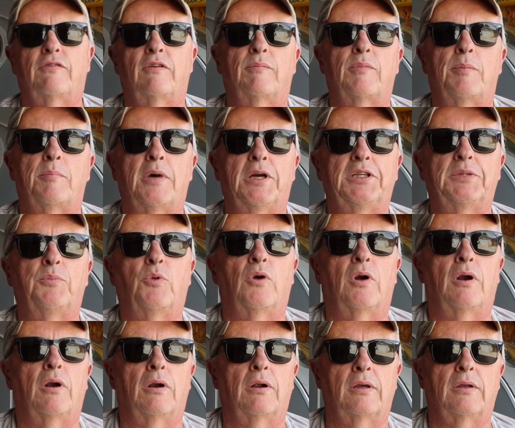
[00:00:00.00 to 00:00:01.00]
from a much
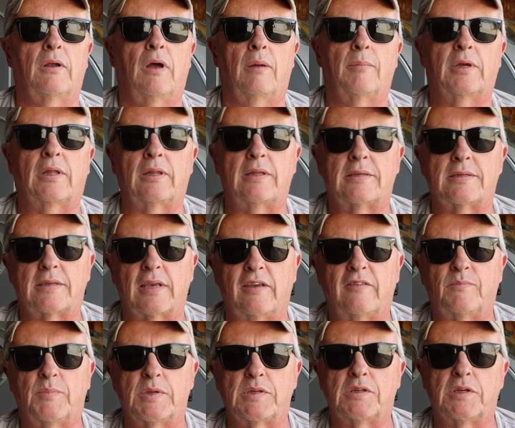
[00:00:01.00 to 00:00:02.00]
more ergonomically
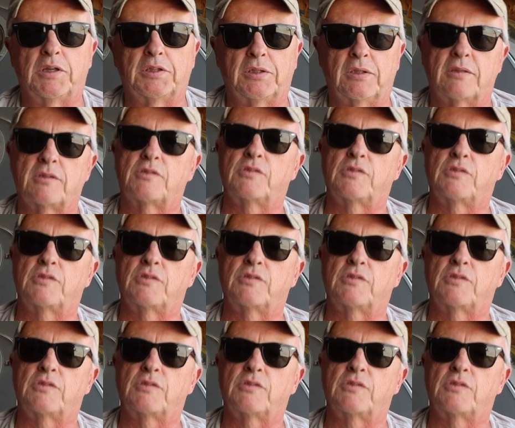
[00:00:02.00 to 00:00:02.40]
safe position,